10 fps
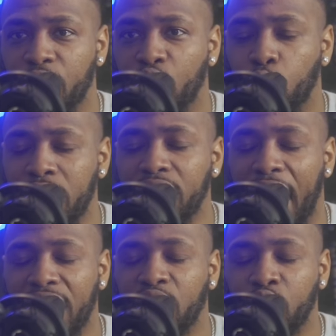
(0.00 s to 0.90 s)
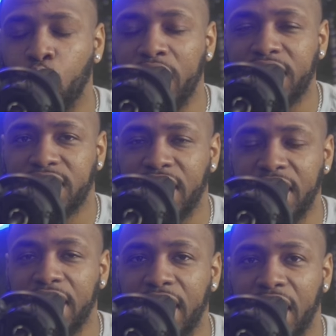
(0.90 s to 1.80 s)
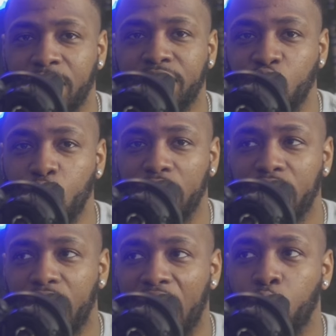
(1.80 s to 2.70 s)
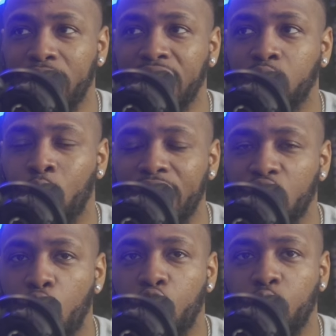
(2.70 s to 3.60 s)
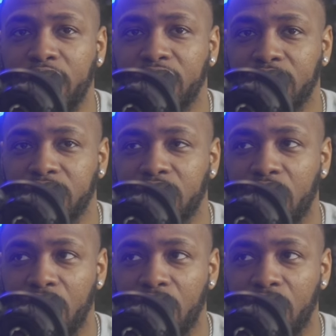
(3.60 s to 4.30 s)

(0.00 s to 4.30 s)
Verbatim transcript: We like we seen him do it. Like we we know who he is.